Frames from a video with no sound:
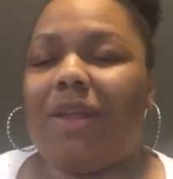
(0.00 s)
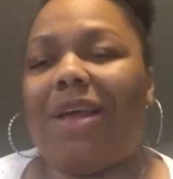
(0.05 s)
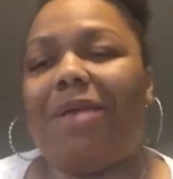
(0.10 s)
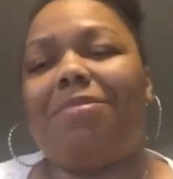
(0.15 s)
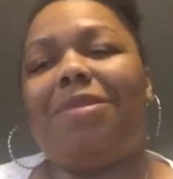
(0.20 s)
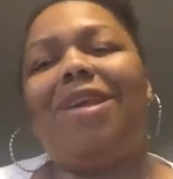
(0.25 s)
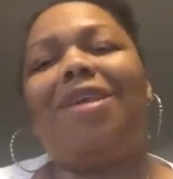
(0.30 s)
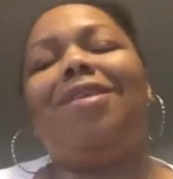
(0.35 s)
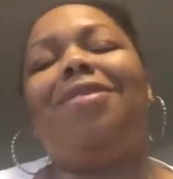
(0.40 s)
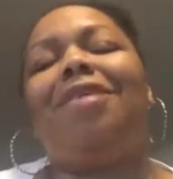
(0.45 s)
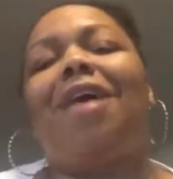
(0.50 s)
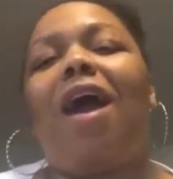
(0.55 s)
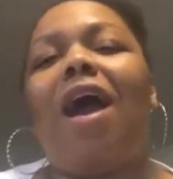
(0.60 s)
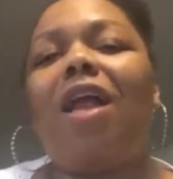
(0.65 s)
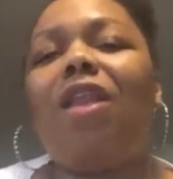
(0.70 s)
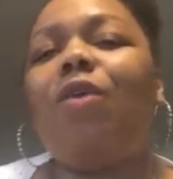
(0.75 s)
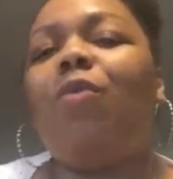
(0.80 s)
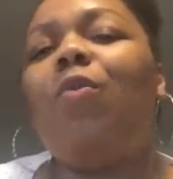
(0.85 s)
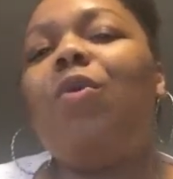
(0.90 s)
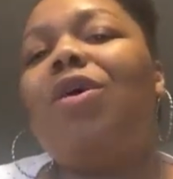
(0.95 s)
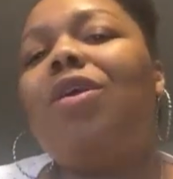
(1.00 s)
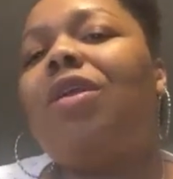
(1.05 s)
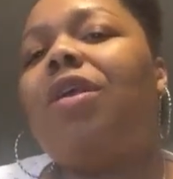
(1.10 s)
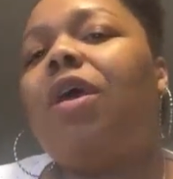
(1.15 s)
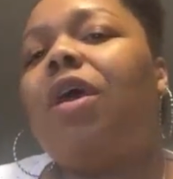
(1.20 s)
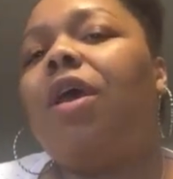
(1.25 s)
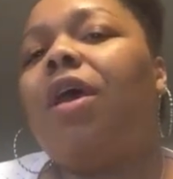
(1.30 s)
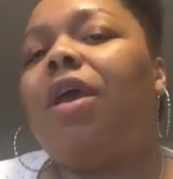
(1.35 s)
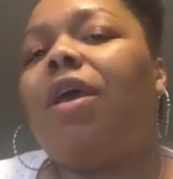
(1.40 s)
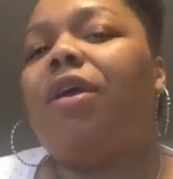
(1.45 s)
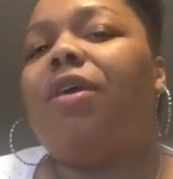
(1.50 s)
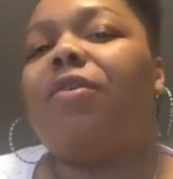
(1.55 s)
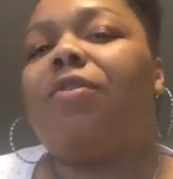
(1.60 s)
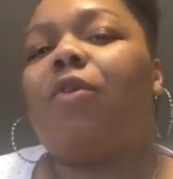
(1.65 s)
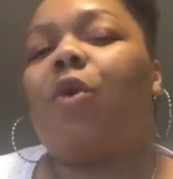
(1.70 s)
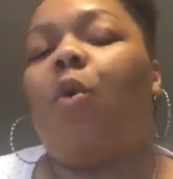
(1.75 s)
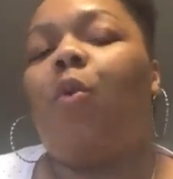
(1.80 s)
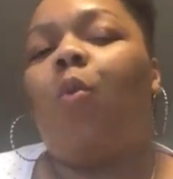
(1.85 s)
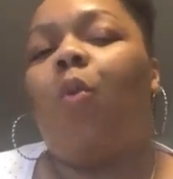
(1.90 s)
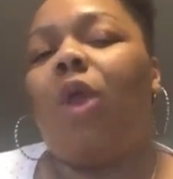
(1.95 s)
I'm telling you, Hollywood is
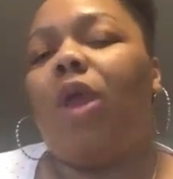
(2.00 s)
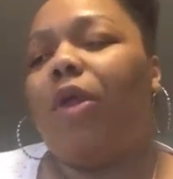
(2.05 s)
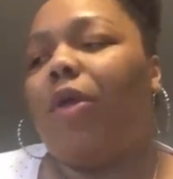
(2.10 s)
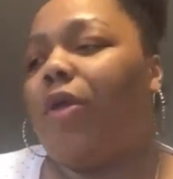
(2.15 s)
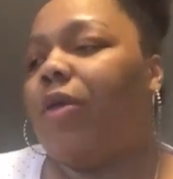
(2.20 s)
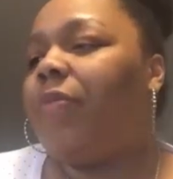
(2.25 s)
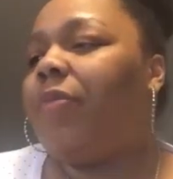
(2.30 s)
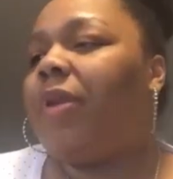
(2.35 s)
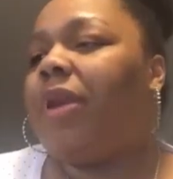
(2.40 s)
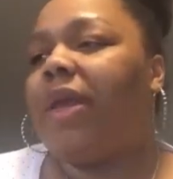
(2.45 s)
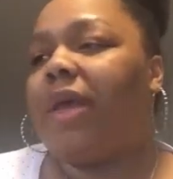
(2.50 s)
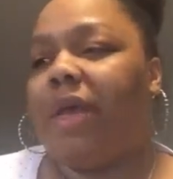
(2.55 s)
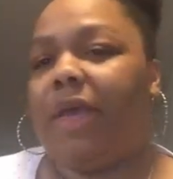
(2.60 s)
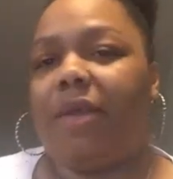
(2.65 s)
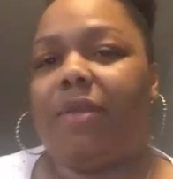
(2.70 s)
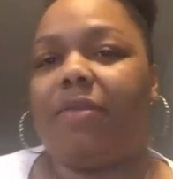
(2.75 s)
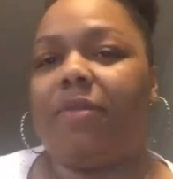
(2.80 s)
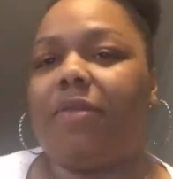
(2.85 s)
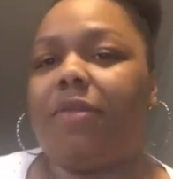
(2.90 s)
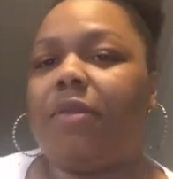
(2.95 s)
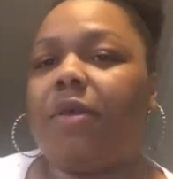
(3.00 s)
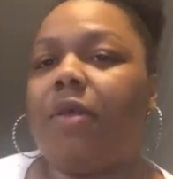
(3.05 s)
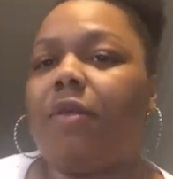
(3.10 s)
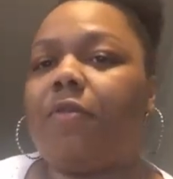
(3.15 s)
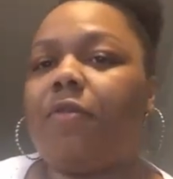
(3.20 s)
a weird place.